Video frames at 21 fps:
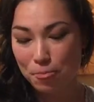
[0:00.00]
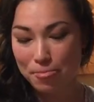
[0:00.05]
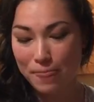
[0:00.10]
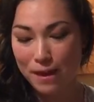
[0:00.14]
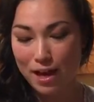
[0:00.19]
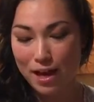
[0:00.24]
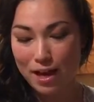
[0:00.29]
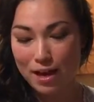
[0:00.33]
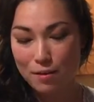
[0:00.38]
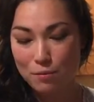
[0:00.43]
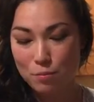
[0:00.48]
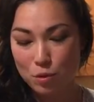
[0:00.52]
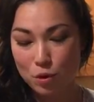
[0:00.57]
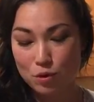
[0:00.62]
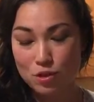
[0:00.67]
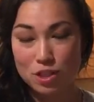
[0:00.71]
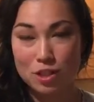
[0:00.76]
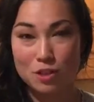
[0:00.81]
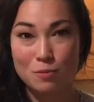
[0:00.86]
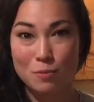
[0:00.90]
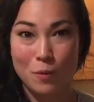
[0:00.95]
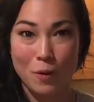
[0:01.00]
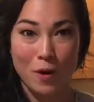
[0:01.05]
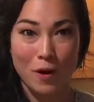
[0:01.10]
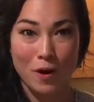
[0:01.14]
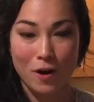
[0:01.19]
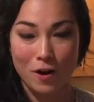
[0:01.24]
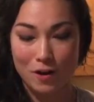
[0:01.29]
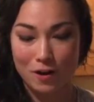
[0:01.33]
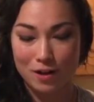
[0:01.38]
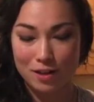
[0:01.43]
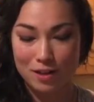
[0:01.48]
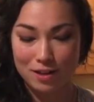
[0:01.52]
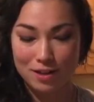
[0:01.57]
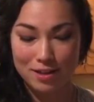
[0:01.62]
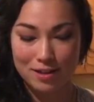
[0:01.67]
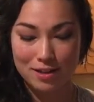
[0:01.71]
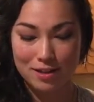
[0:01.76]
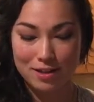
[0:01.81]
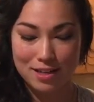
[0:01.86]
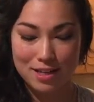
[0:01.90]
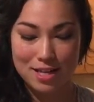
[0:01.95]
that protein bar
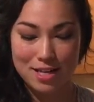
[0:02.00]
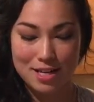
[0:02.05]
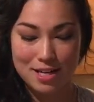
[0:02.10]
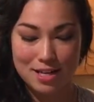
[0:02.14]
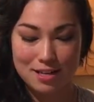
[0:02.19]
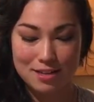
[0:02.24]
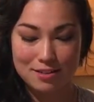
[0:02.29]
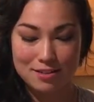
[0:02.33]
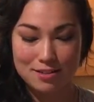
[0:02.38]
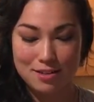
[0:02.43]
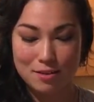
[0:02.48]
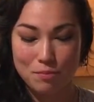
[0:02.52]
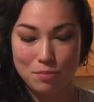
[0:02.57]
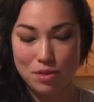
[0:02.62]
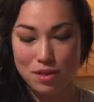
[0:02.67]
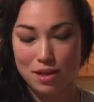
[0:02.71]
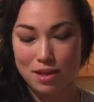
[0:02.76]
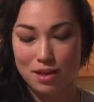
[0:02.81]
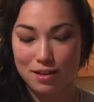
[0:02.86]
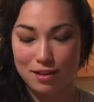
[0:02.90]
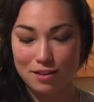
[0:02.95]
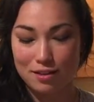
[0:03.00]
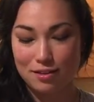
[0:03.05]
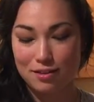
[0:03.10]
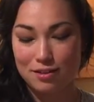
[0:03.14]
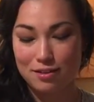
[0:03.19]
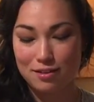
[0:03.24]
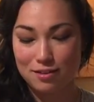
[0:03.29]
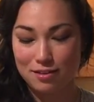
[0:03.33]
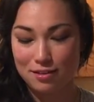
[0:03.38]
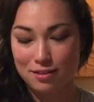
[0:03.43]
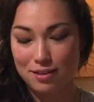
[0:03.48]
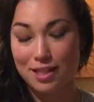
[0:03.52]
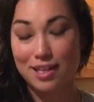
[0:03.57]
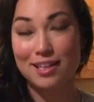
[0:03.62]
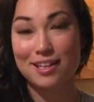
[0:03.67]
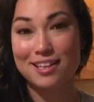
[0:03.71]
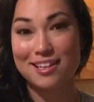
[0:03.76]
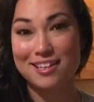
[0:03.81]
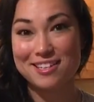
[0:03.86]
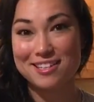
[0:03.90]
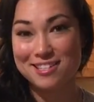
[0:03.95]
in something like
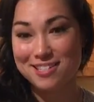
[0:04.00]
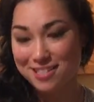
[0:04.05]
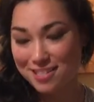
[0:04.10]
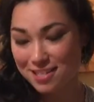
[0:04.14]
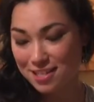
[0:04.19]
this.